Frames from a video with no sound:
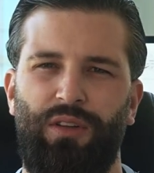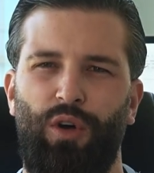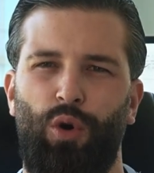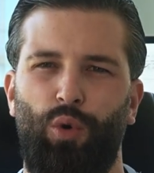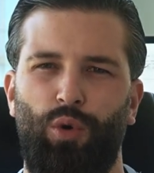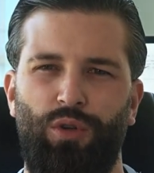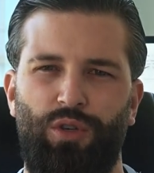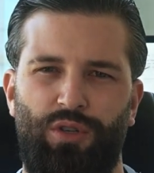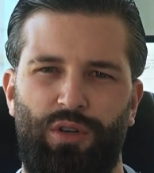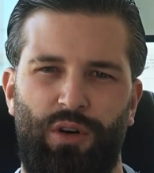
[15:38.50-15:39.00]
the
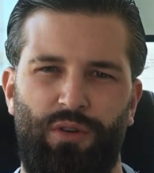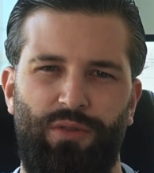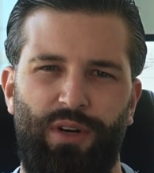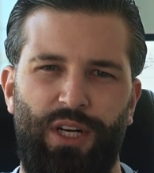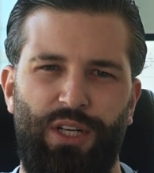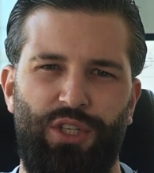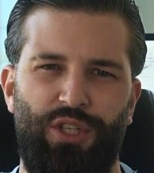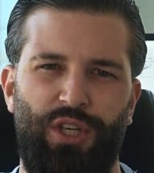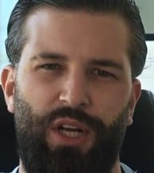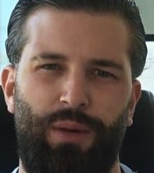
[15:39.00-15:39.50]
ultra
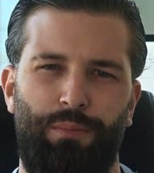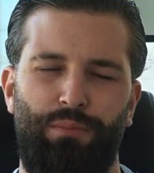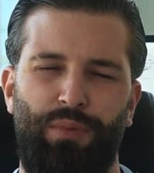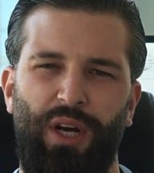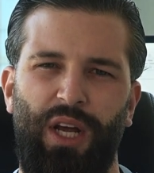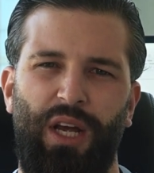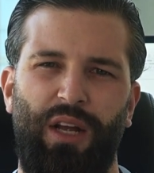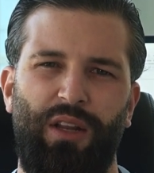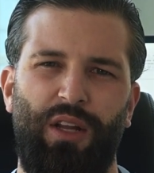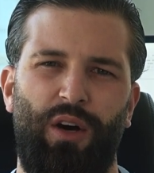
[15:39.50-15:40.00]
rich and
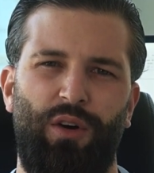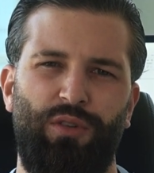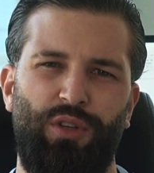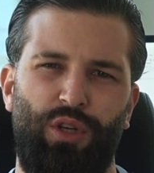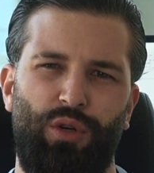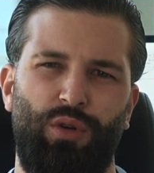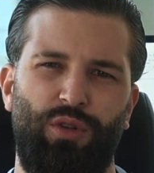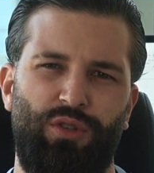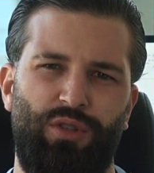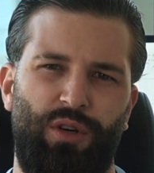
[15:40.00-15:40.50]
bringing down
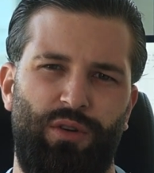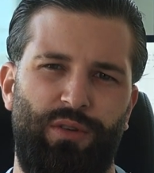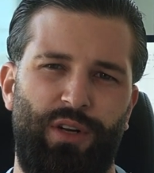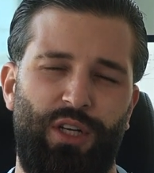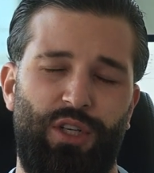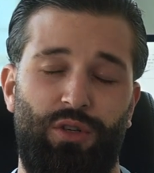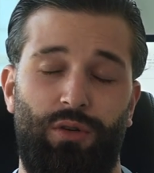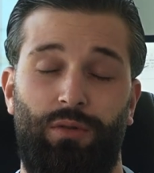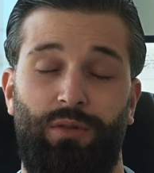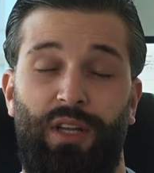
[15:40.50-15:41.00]
the ultra
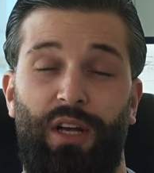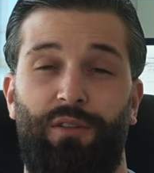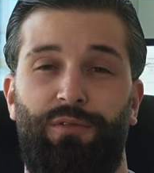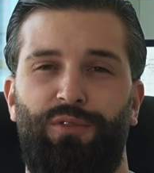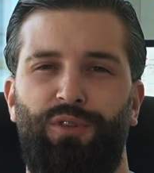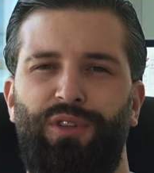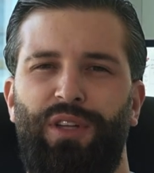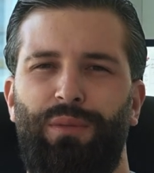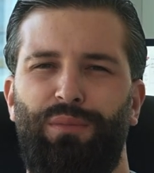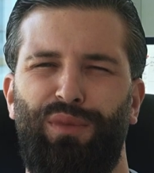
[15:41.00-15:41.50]
rich, or
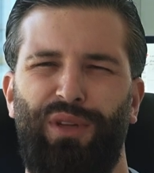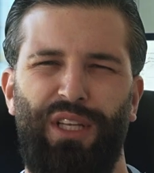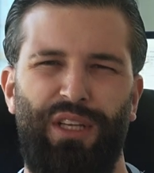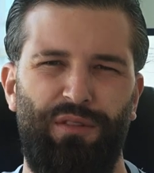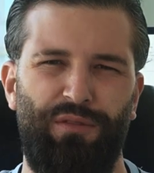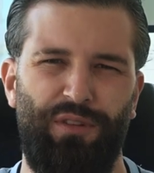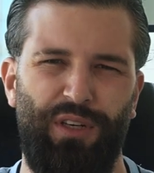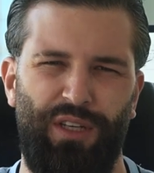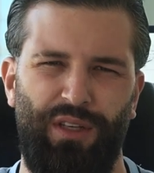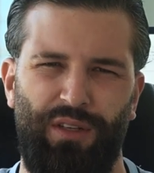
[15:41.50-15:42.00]
therefore them
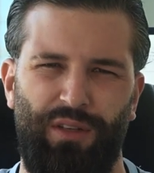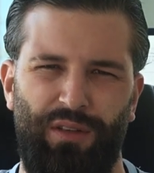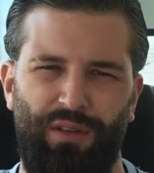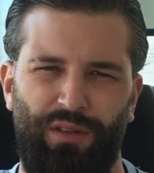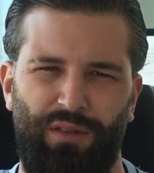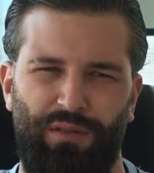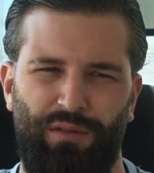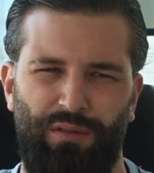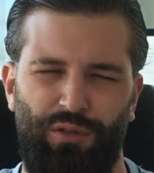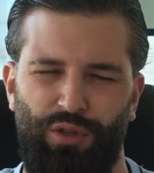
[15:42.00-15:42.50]
leaving
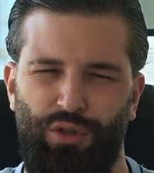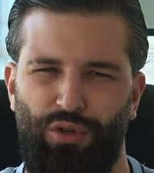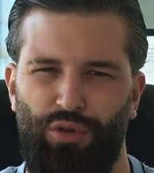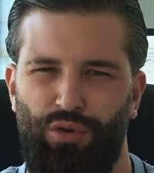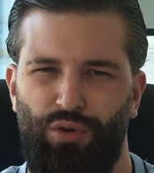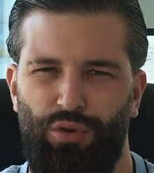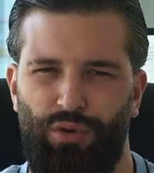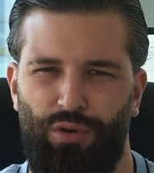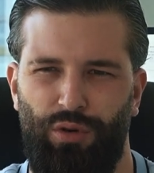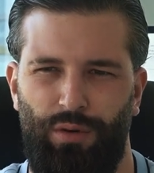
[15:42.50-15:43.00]

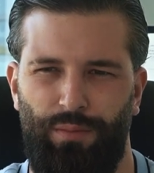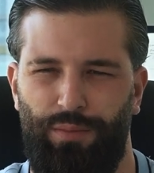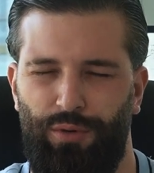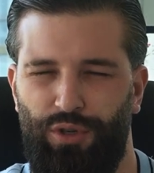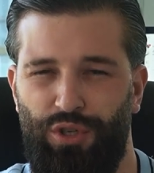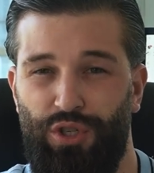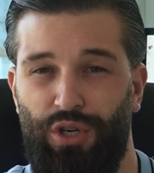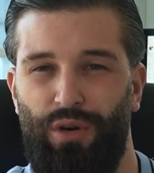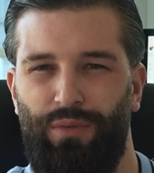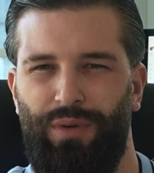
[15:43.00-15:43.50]
Europe or
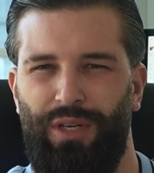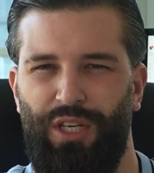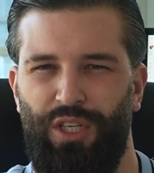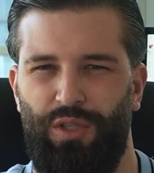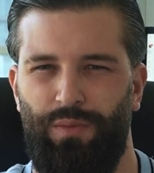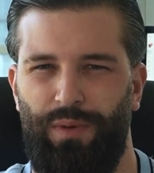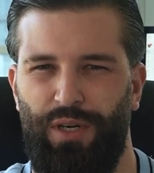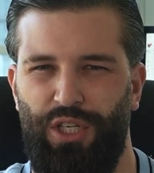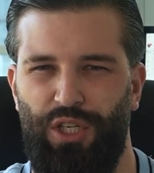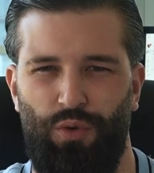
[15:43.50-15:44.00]
Germany
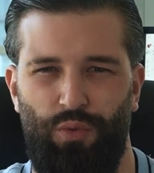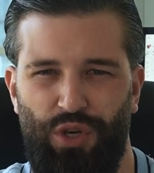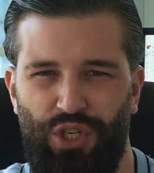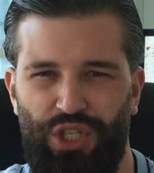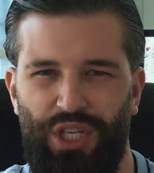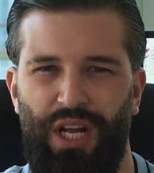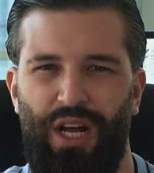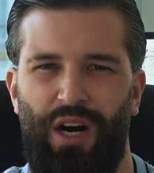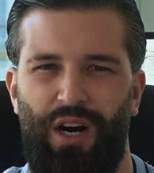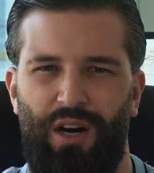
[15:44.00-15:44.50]
especially,
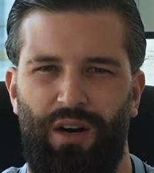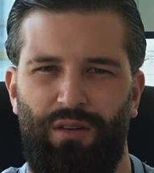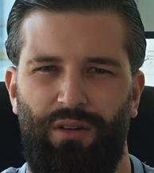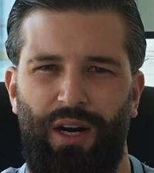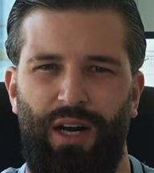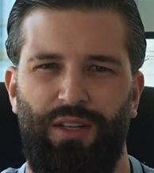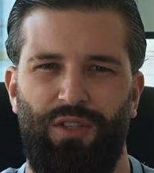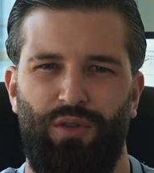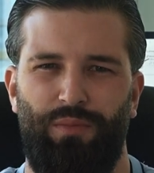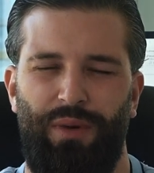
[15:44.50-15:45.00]
which they are,
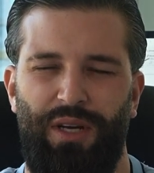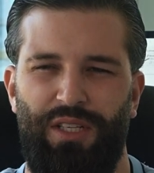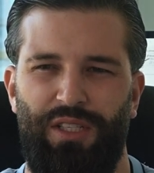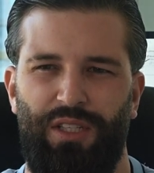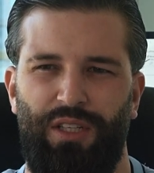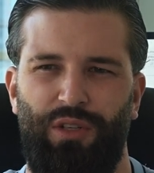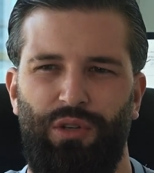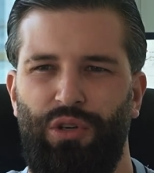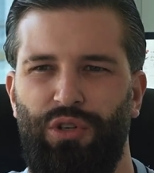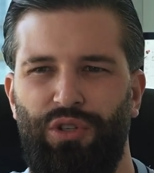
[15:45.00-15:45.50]
right? So
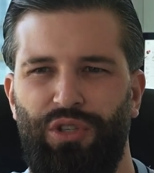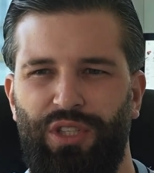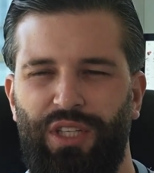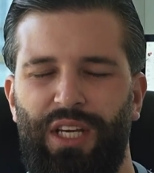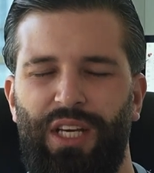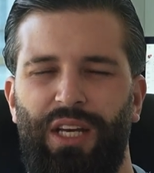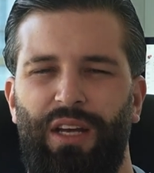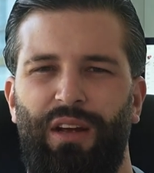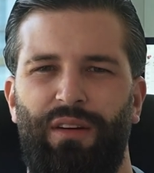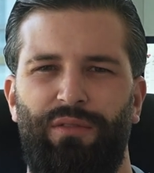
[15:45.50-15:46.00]
basically you're just
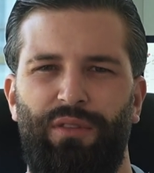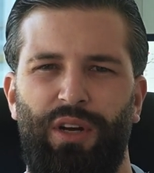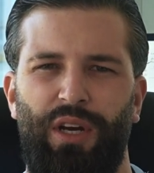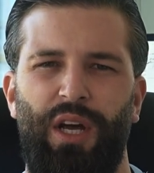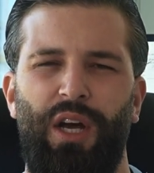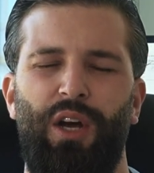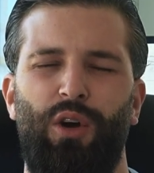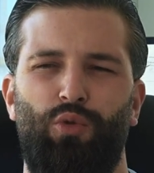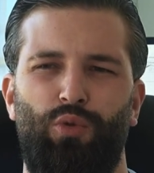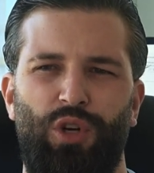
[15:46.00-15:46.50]
kicking every
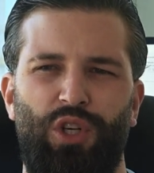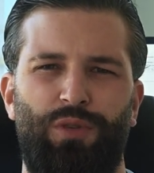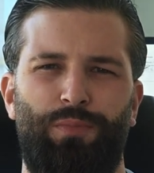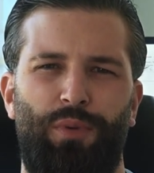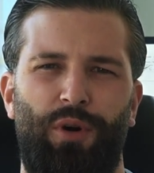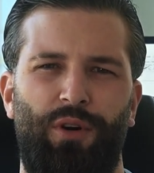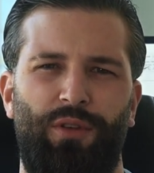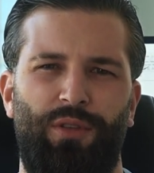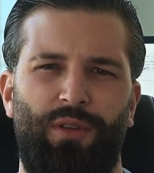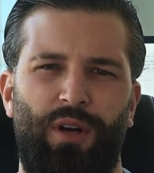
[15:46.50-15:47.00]
rich
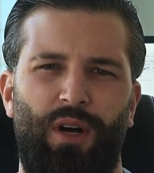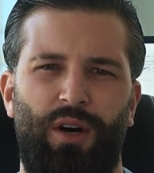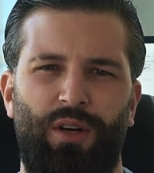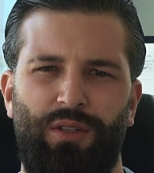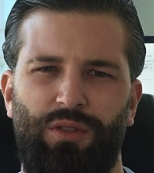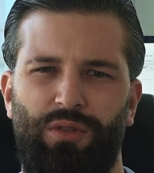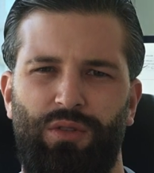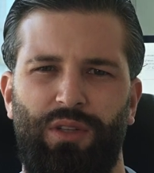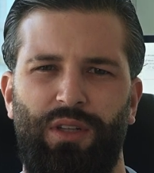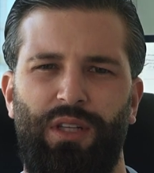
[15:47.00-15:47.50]
person out
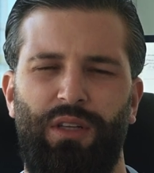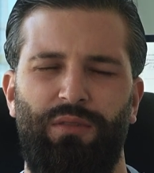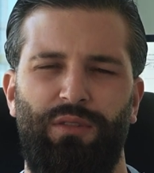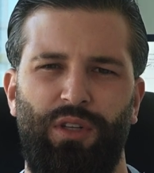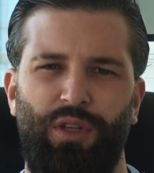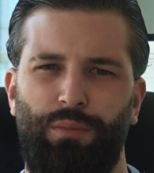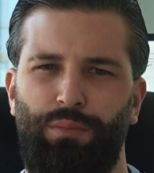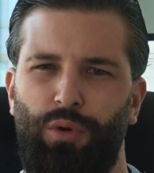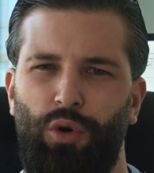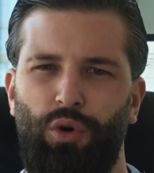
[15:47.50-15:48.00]
and you're
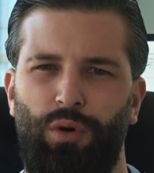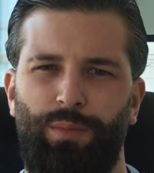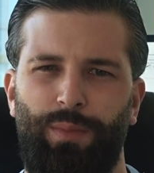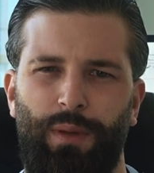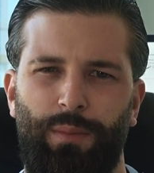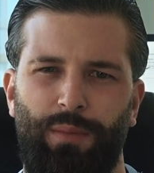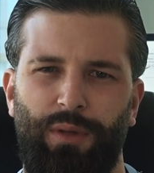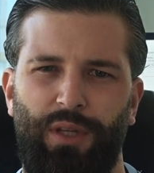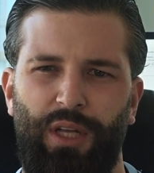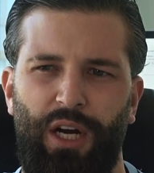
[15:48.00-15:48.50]
leaving the broke
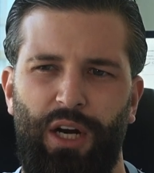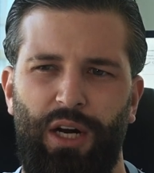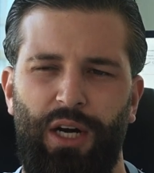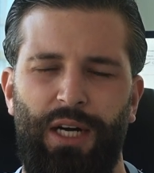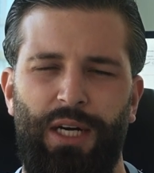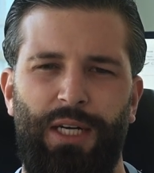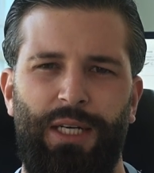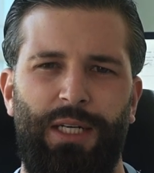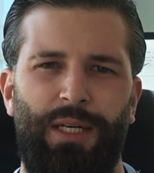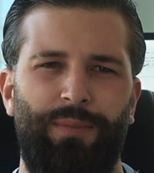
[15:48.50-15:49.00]
people there.
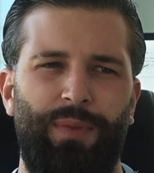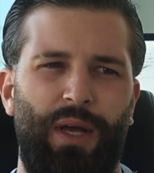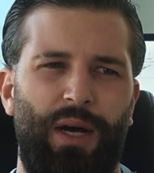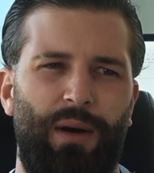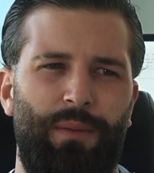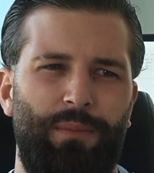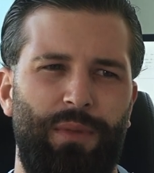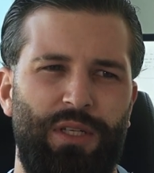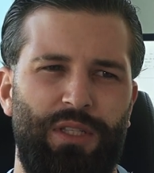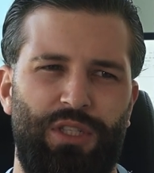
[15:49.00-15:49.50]

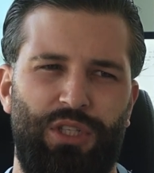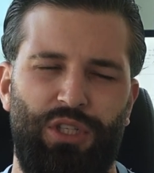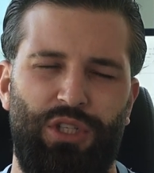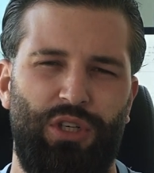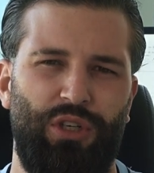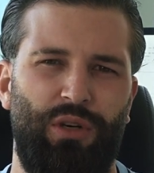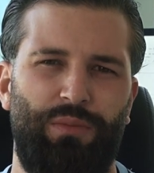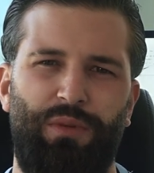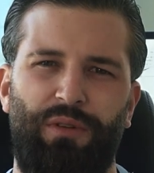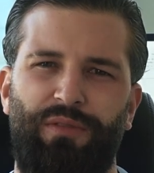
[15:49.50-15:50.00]
It's just
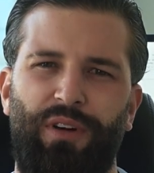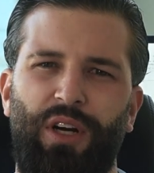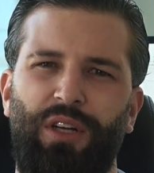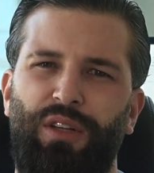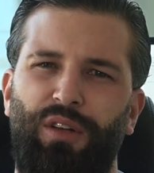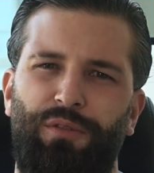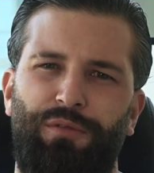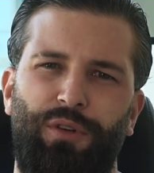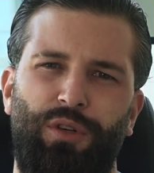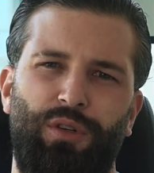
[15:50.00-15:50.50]
going to be very
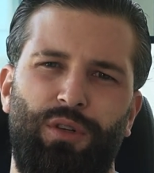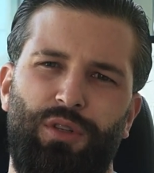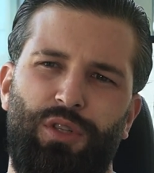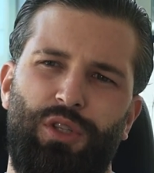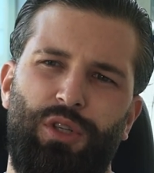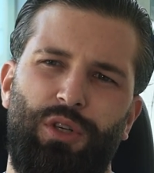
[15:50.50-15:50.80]
difficult.